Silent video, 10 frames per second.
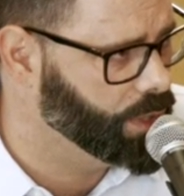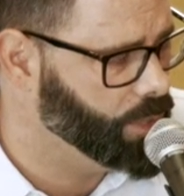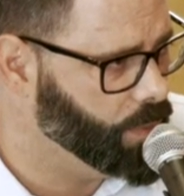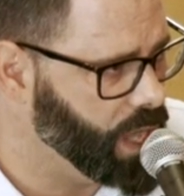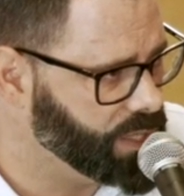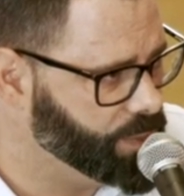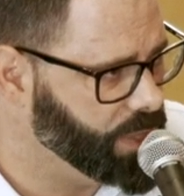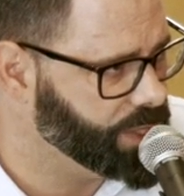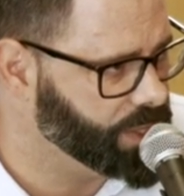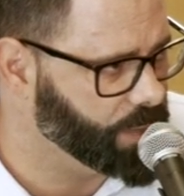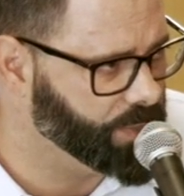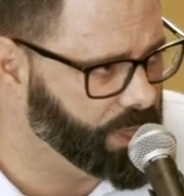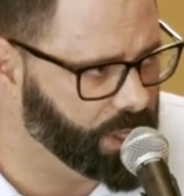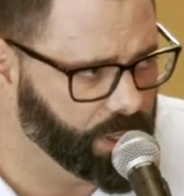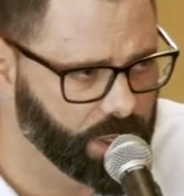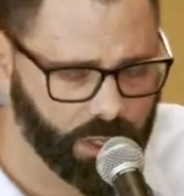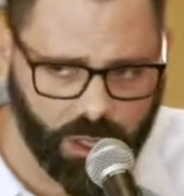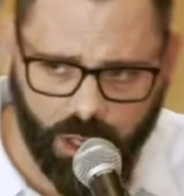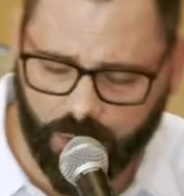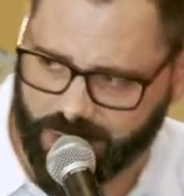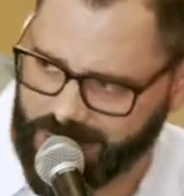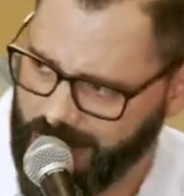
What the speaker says: There must be something of